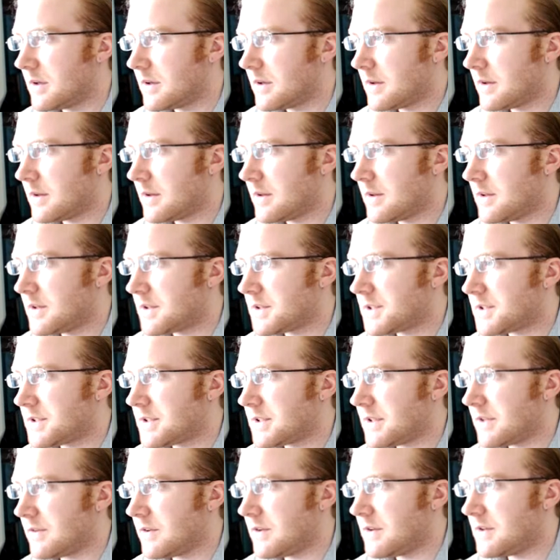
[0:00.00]
This,
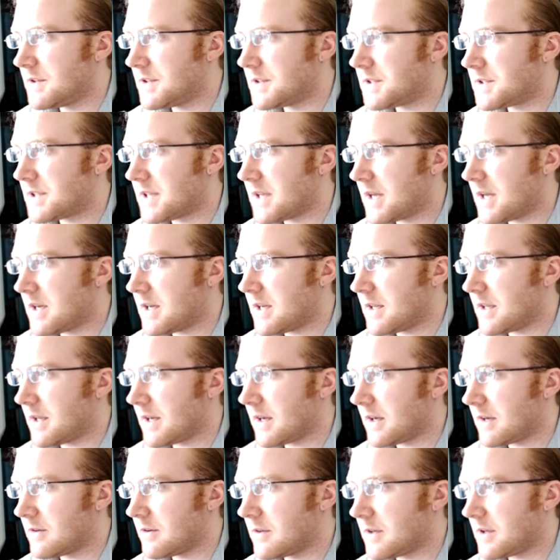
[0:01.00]
if you descend, then I
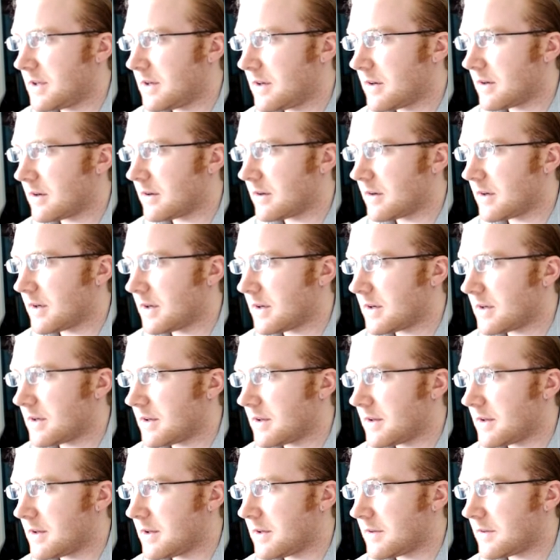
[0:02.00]
go here, right? And
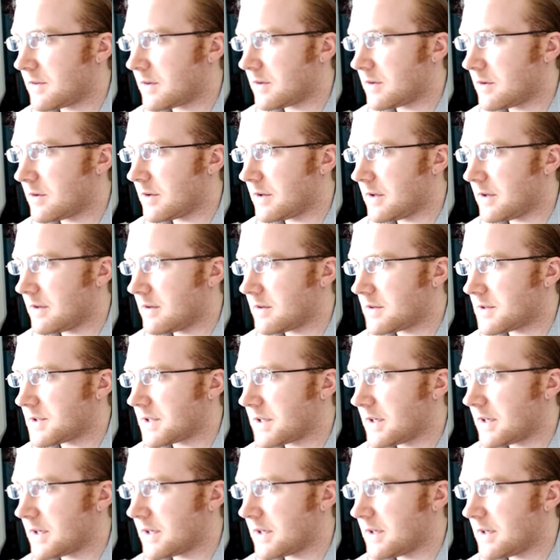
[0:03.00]
then you have to go on either
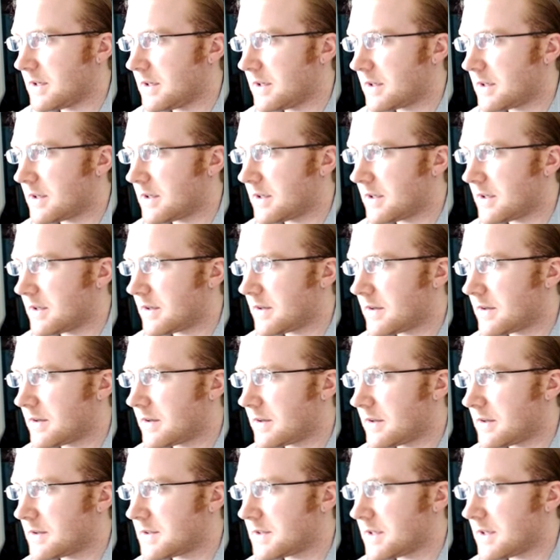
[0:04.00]
side, cut,
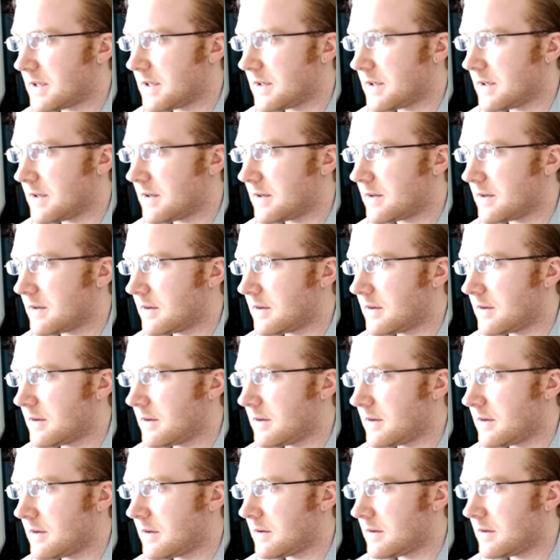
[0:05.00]
extend.
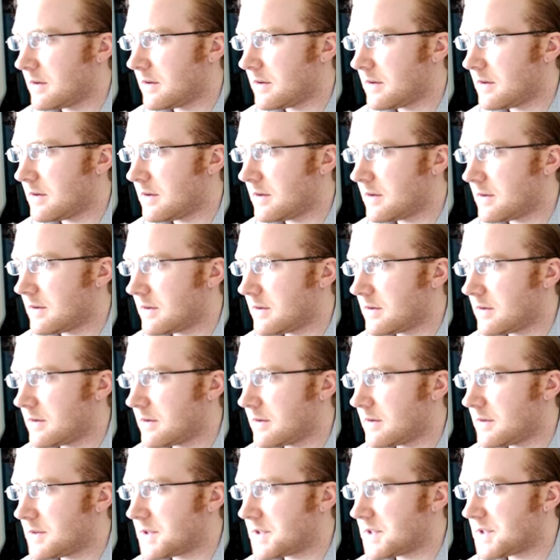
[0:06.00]

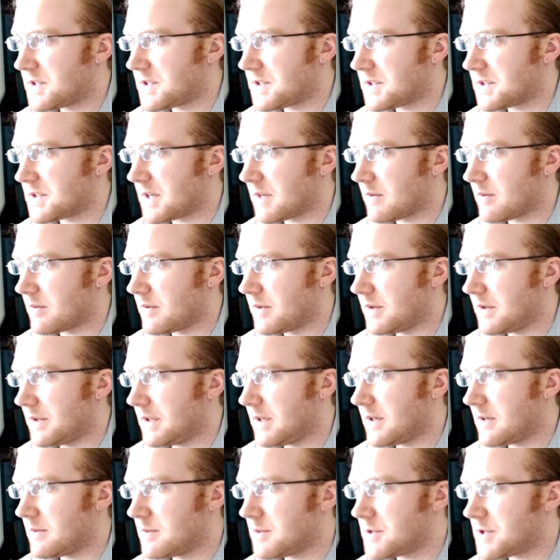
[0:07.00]
So this looks like a really
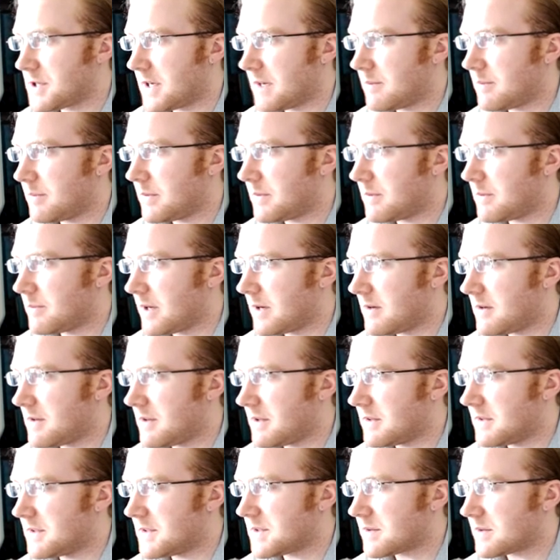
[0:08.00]
dumb shape, but better than
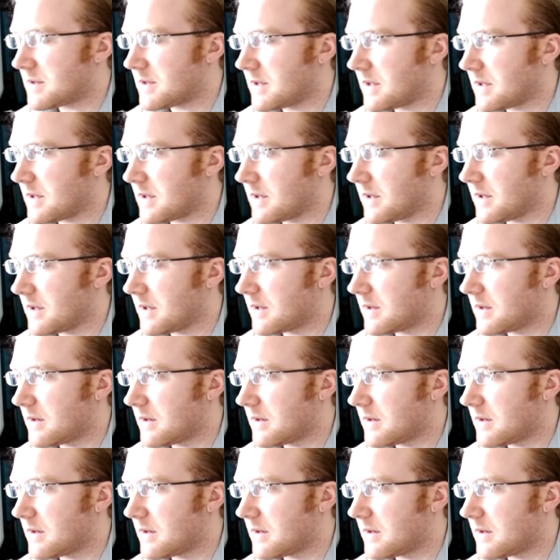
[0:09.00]
this one, I think.